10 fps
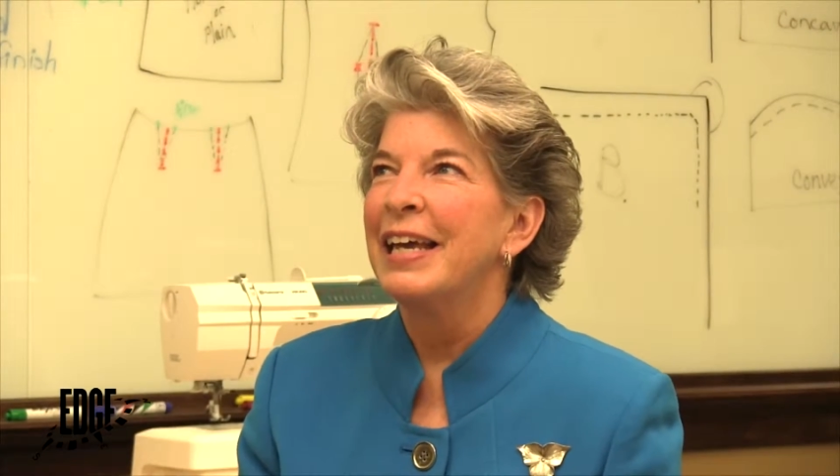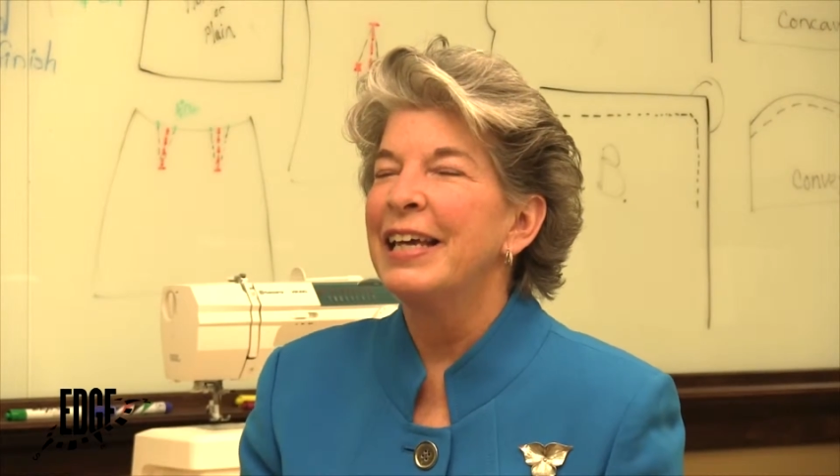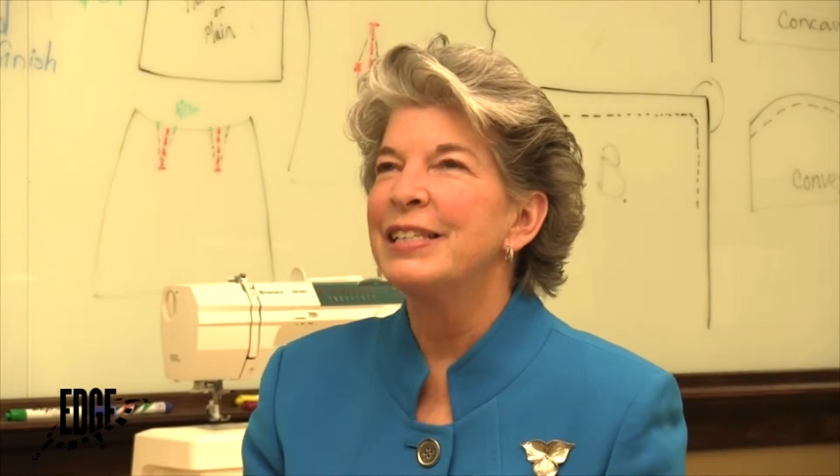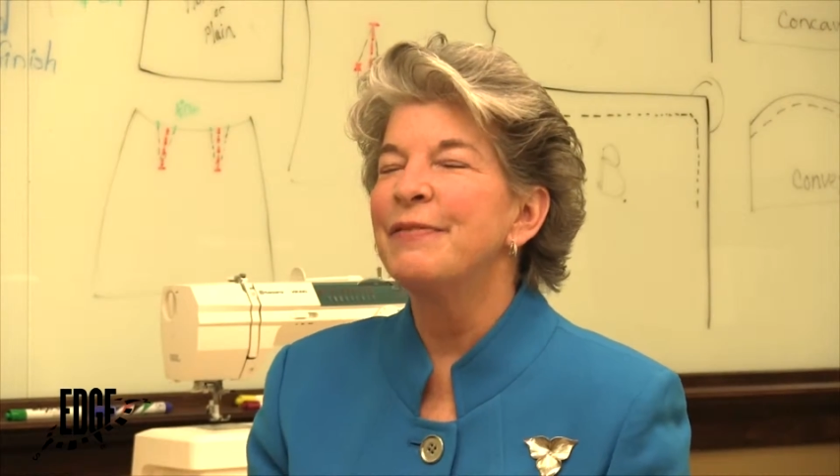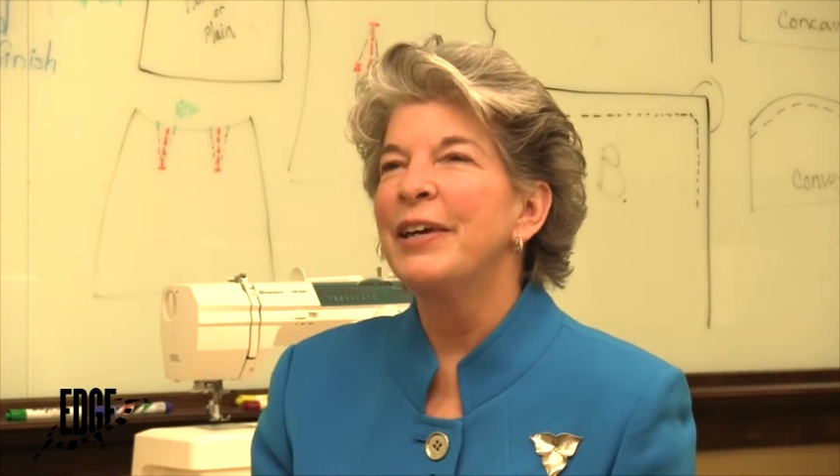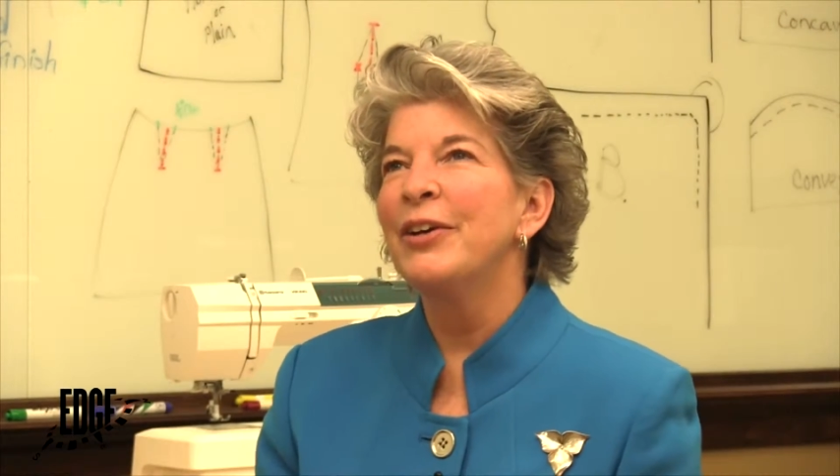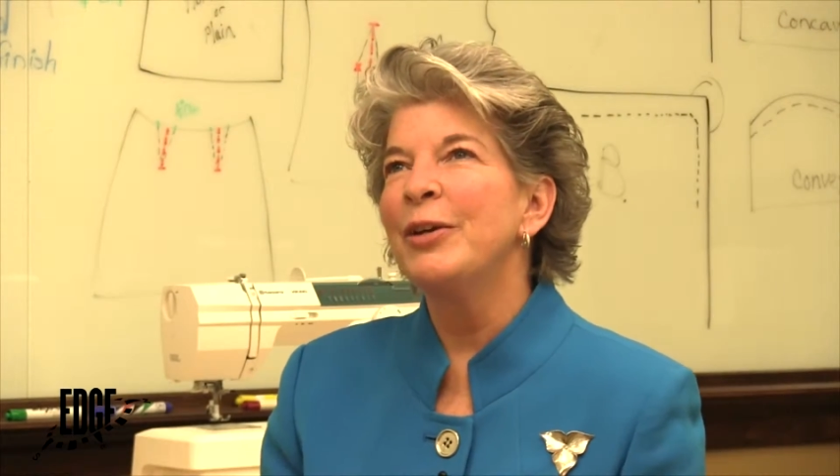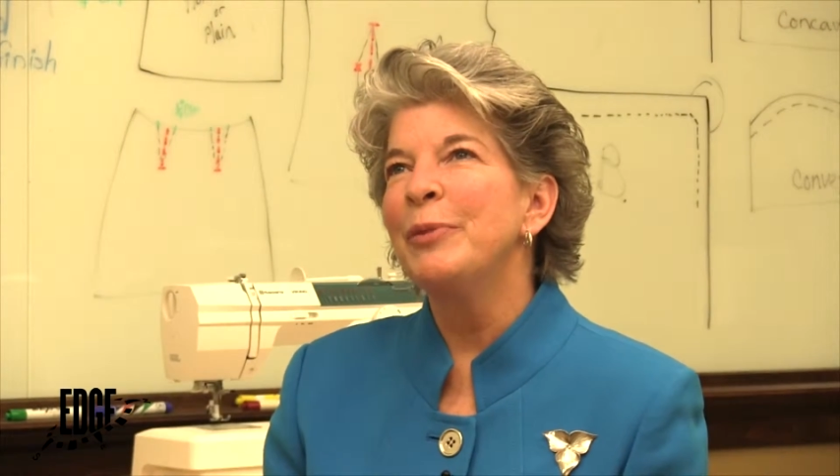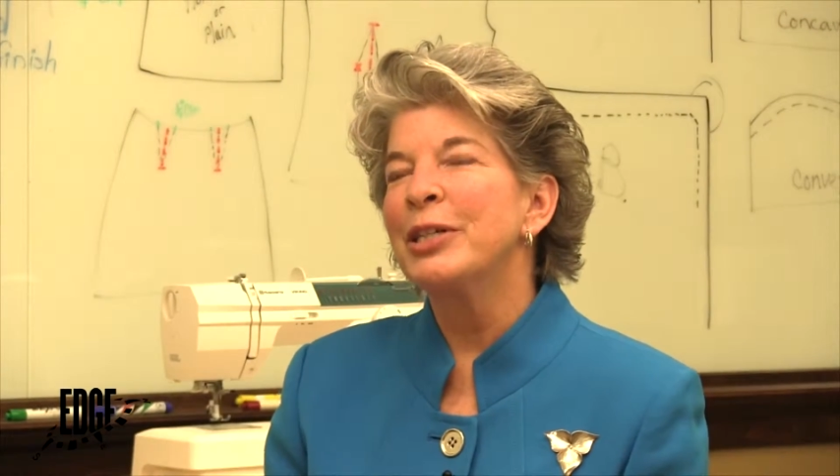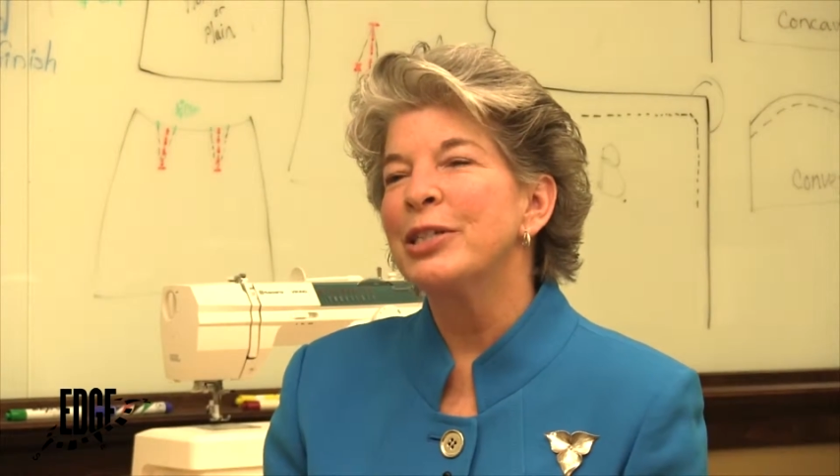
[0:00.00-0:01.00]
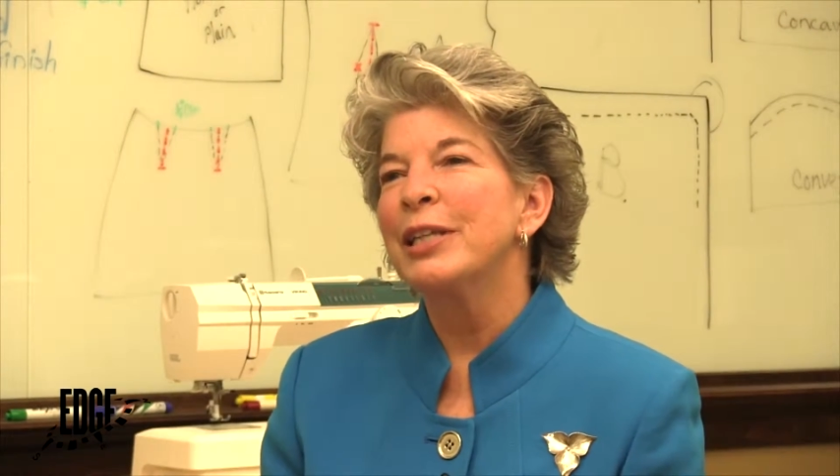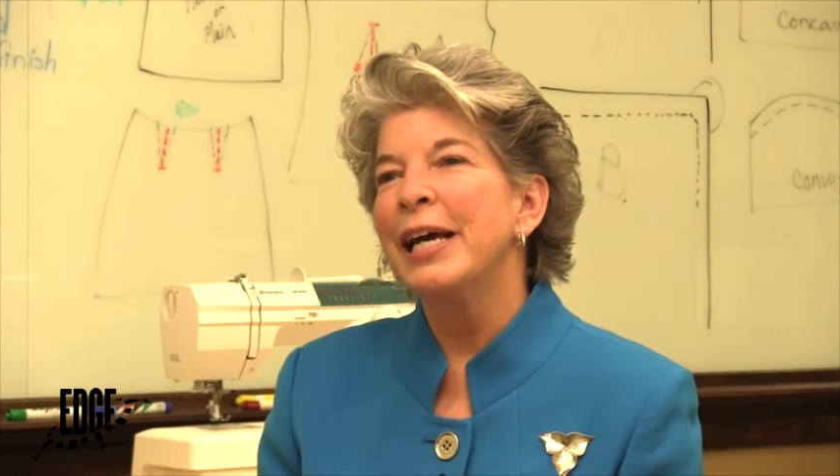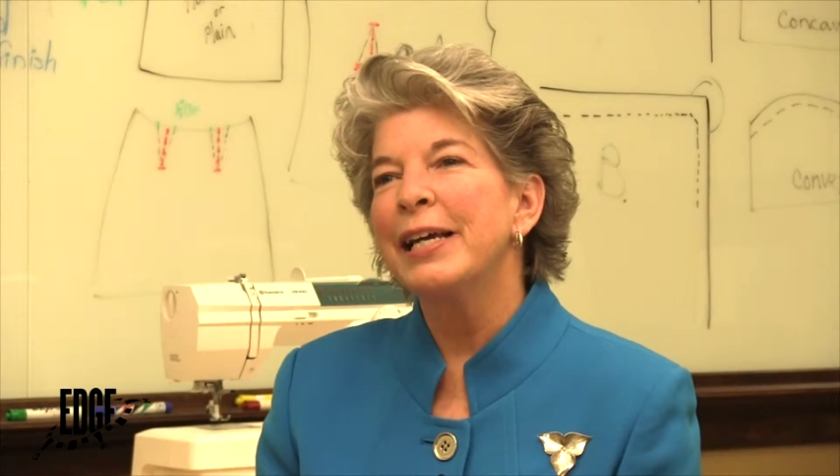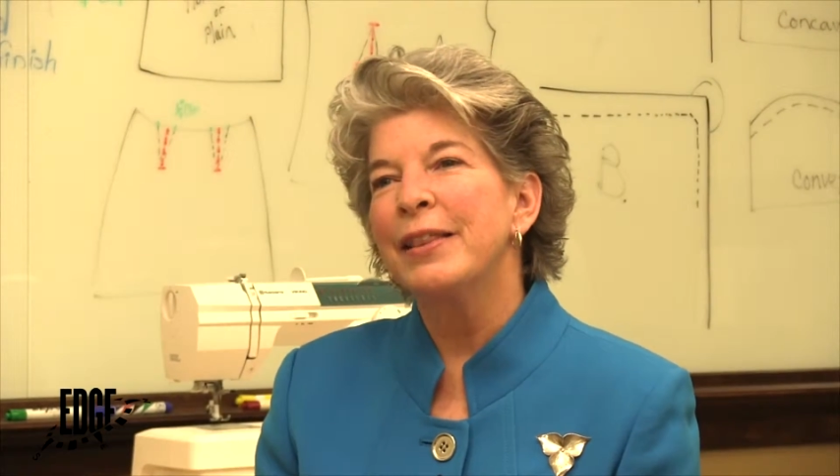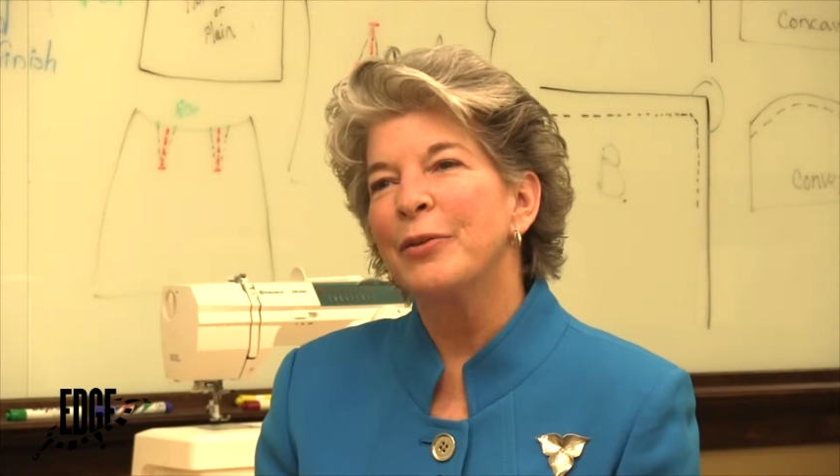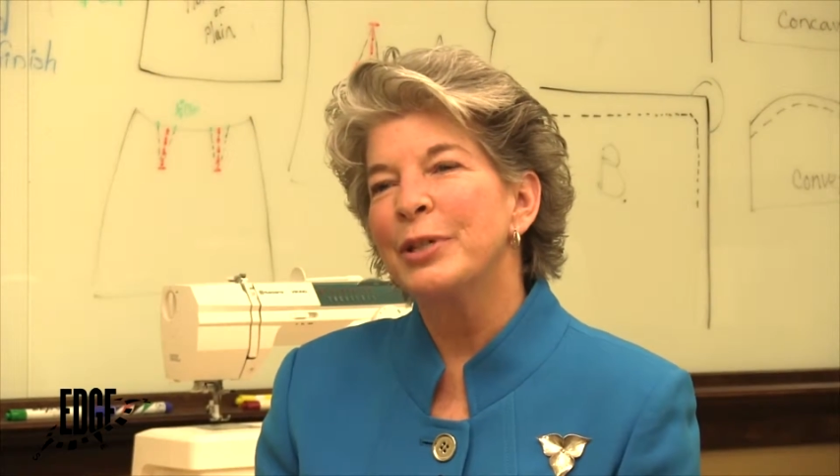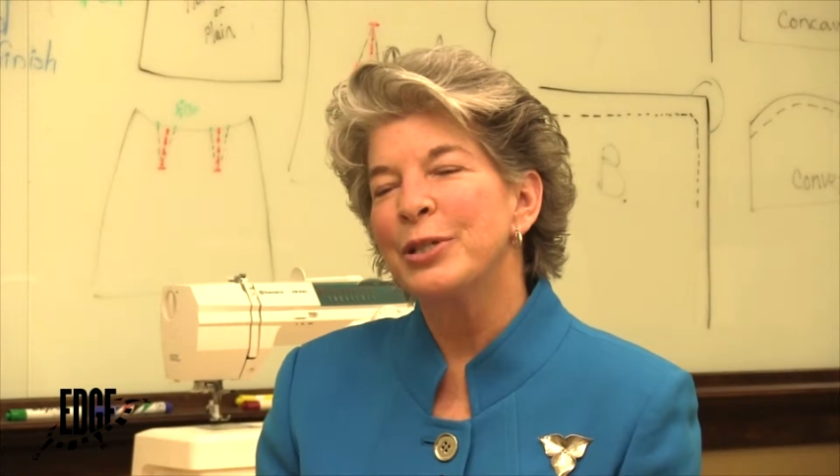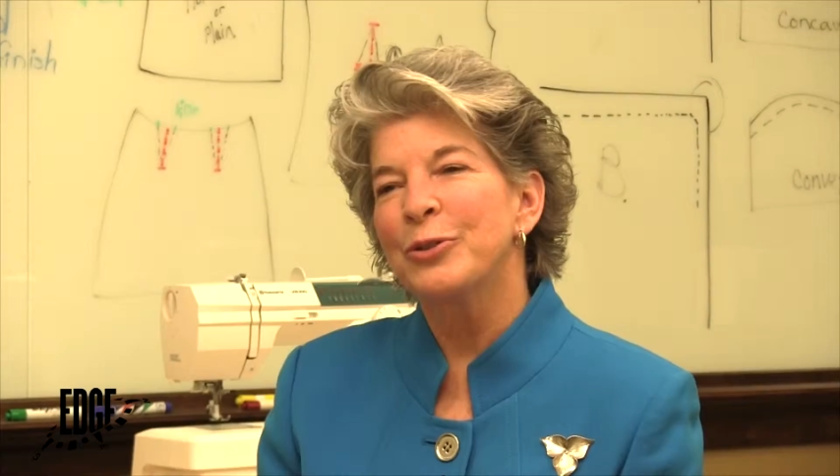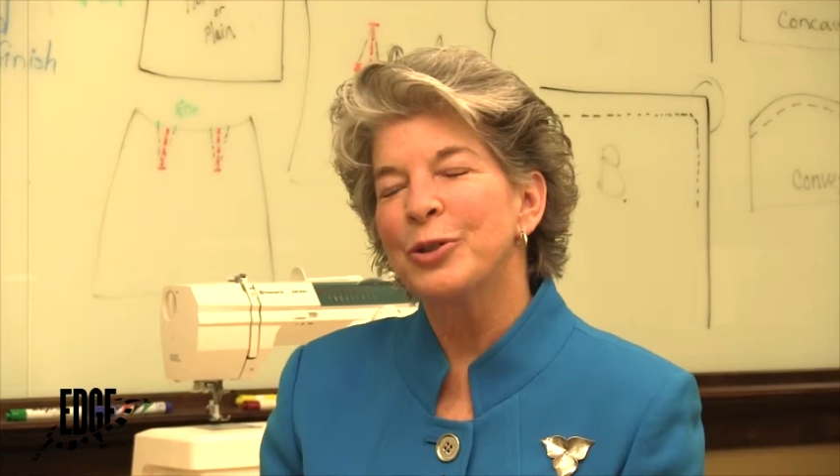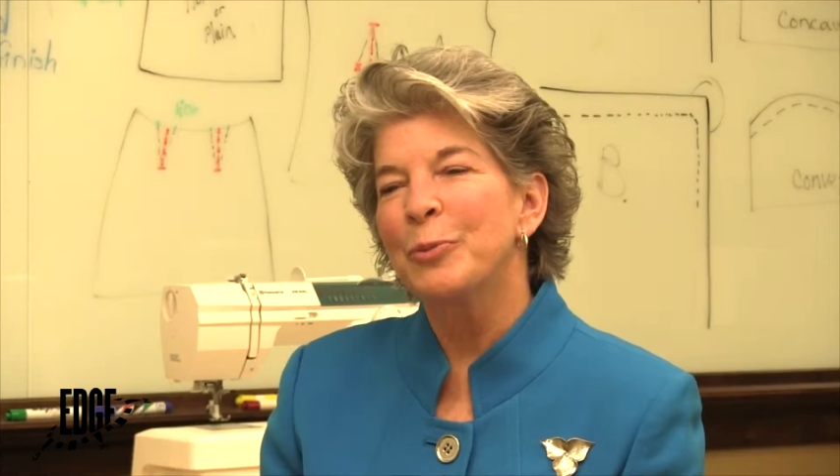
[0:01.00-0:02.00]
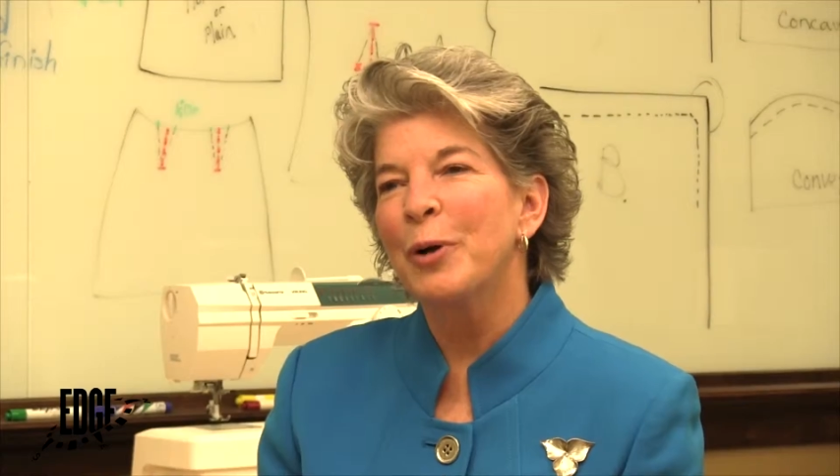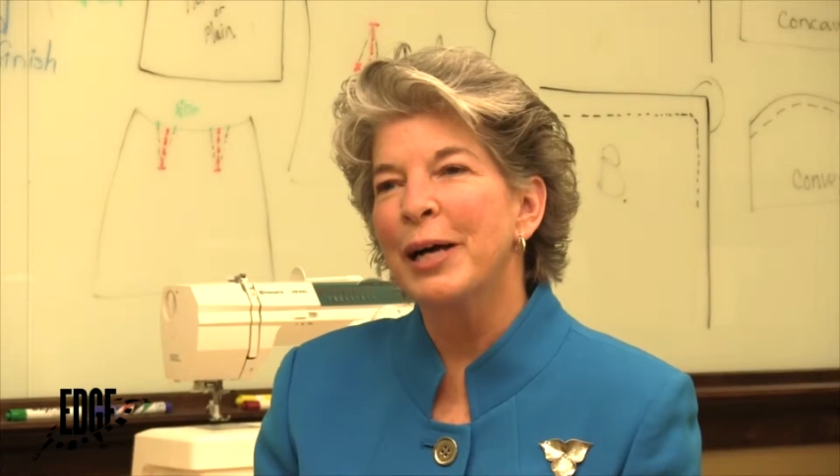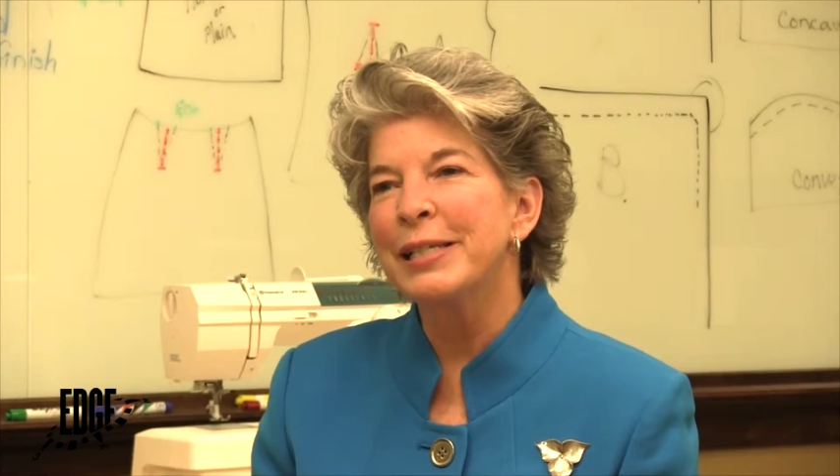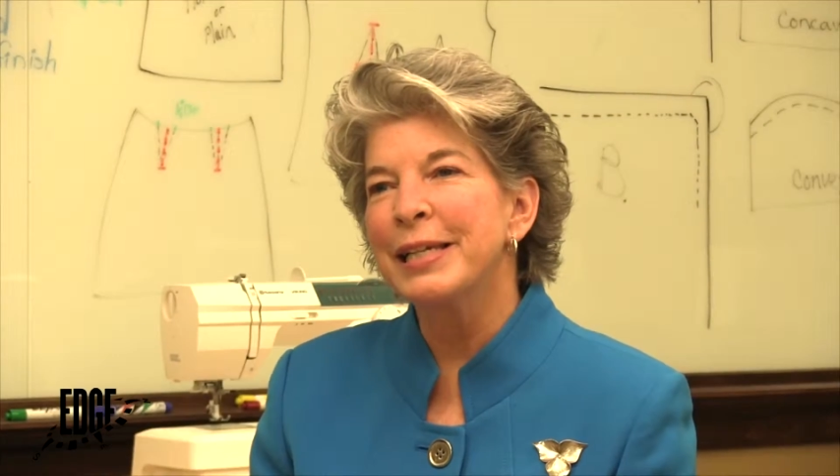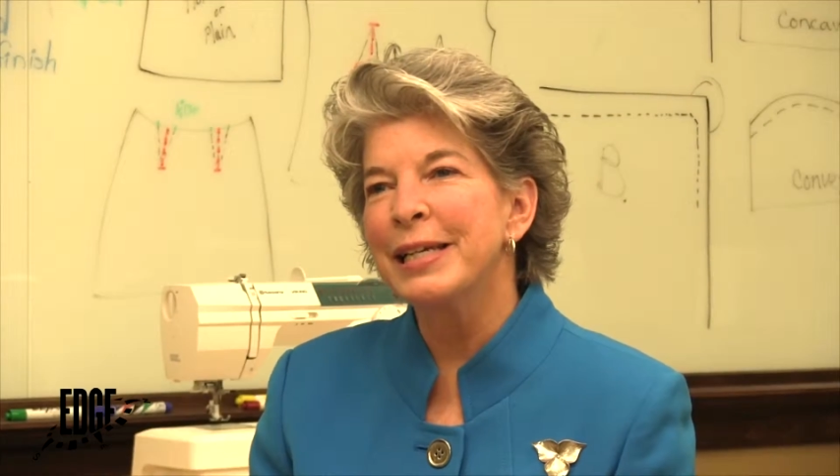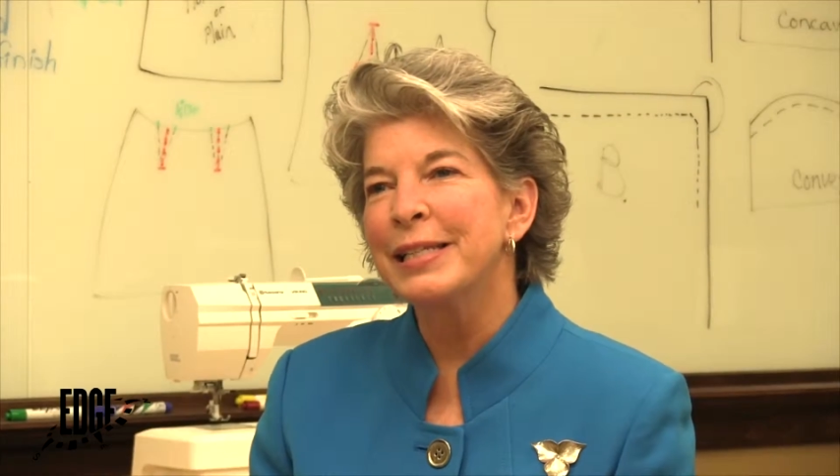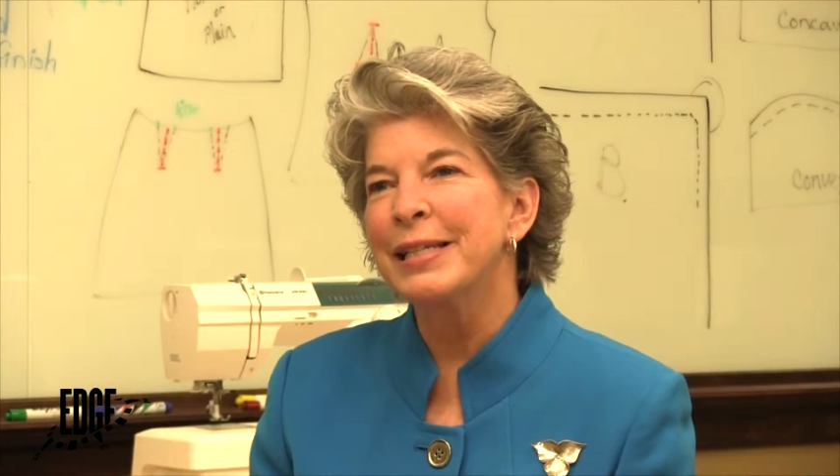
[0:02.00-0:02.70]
very much like the research process